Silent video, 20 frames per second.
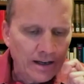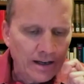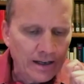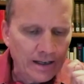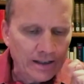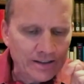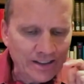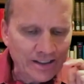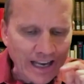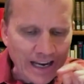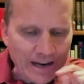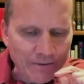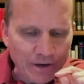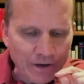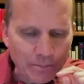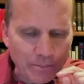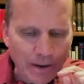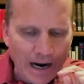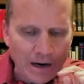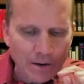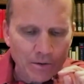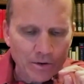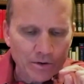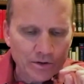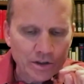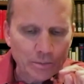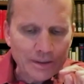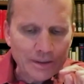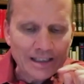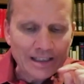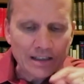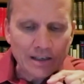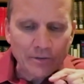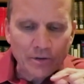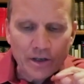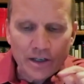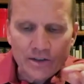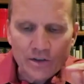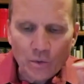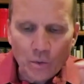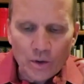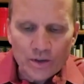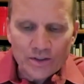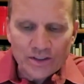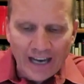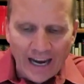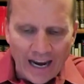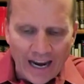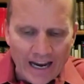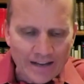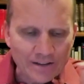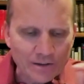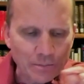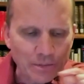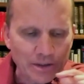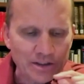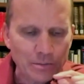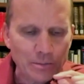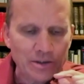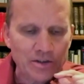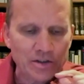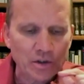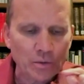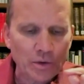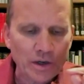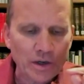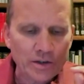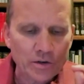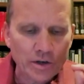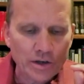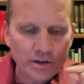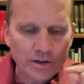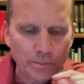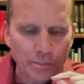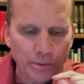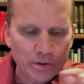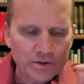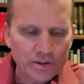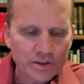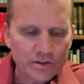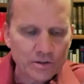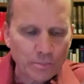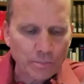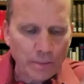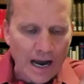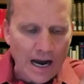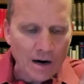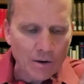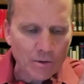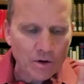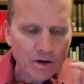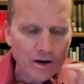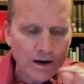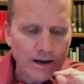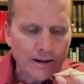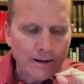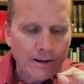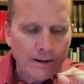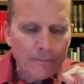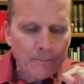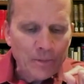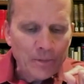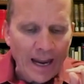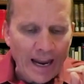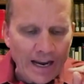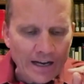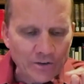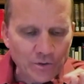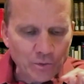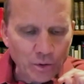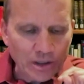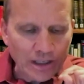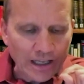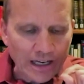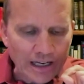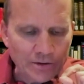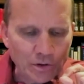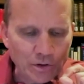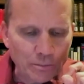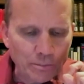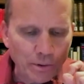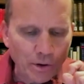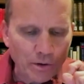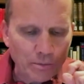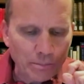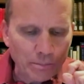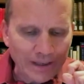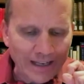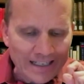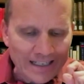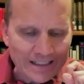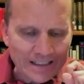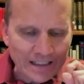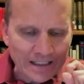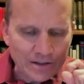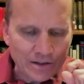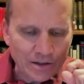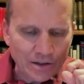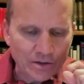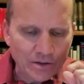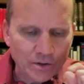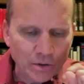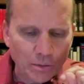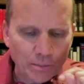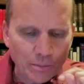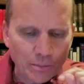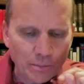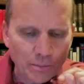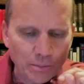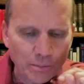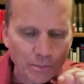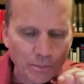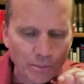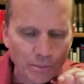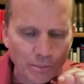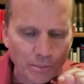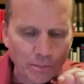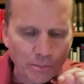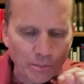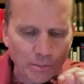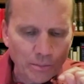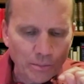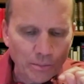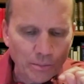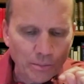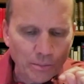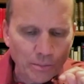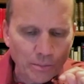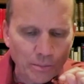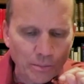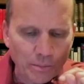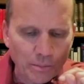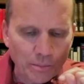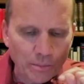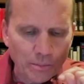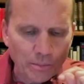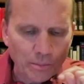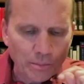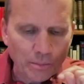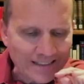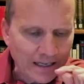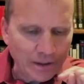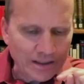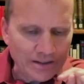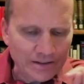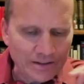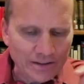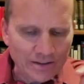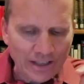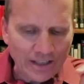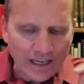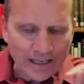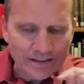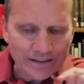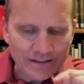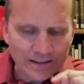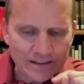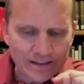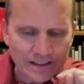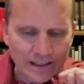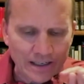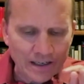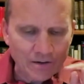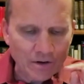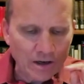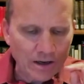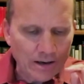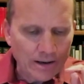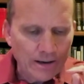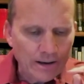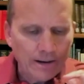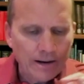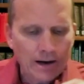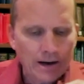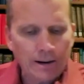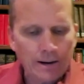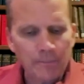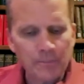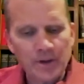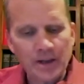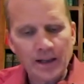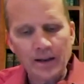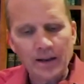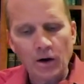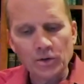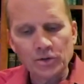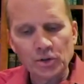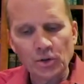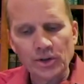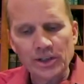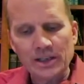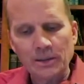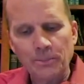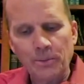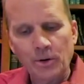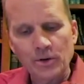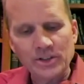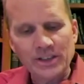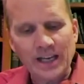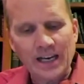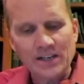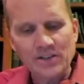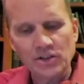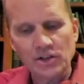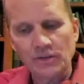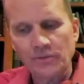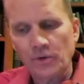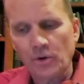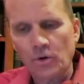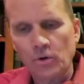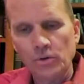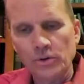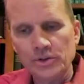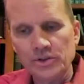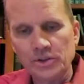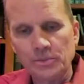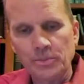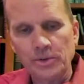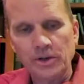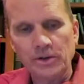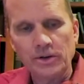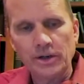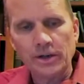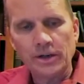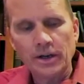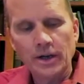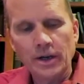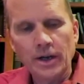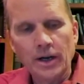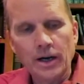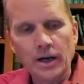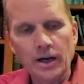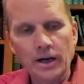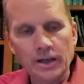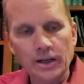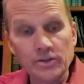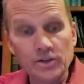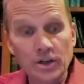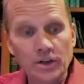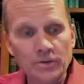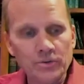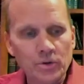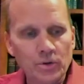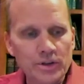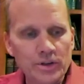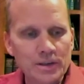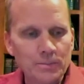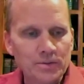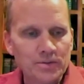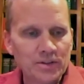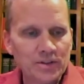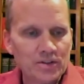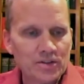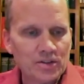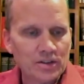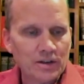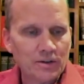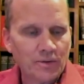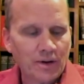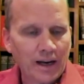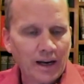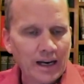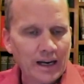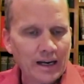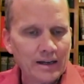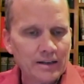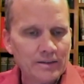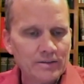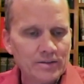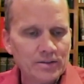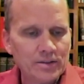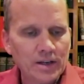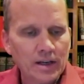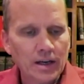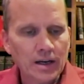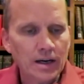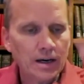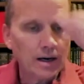It's saving power. To be delivered into one's hands means to be surrendered into the person's power. Hands were laid to impart blessing, to impart blessing. Jesus places his hands, et cetera. Um, and also the impartation of the Holy Spirit uh, is done through the imposition of hands.